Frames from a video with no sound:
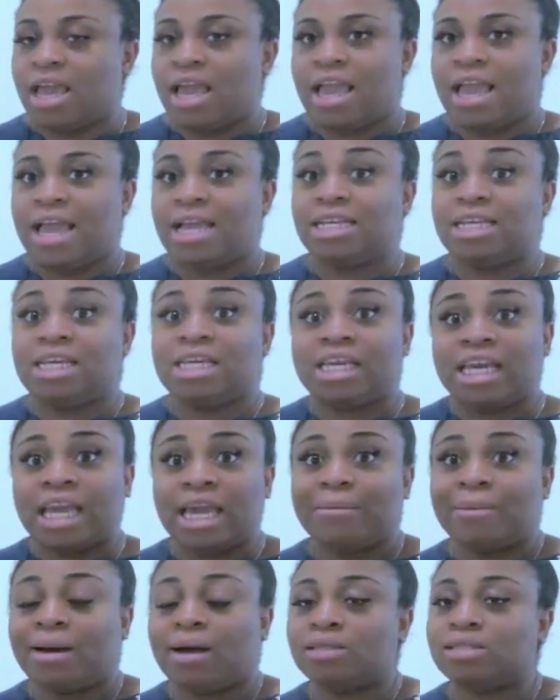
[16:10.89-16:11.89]
and it
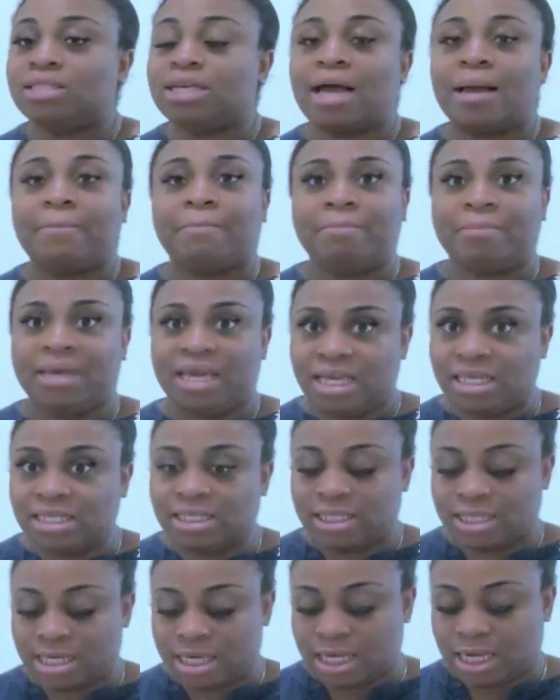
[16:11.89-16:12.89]
came out
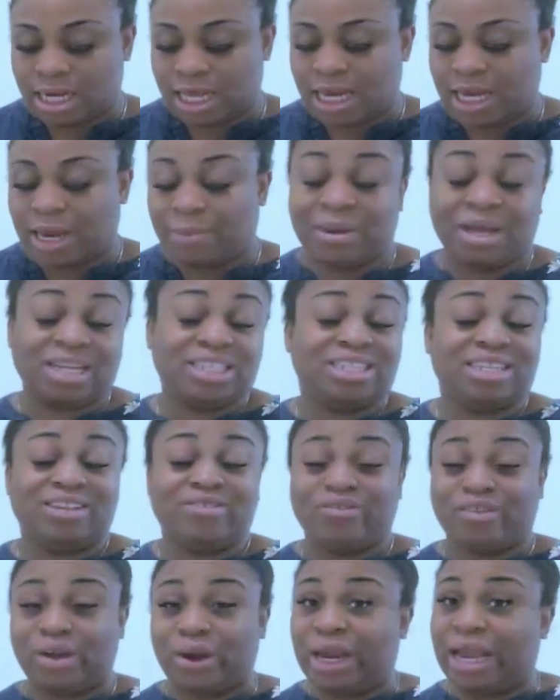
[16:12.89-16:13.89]
amazing, and I'm actually
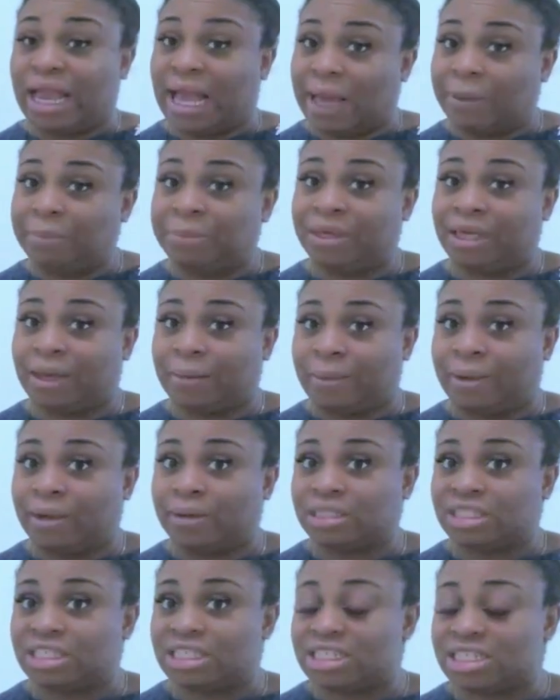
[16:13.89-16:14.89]
very happy
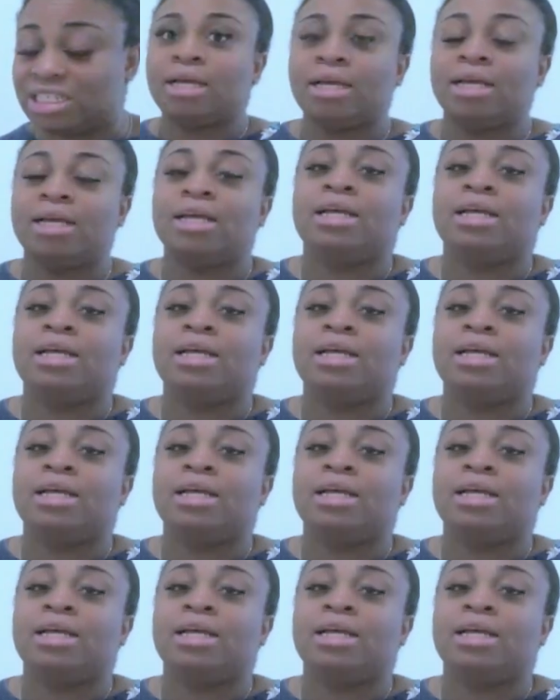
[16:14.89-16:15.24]
about it.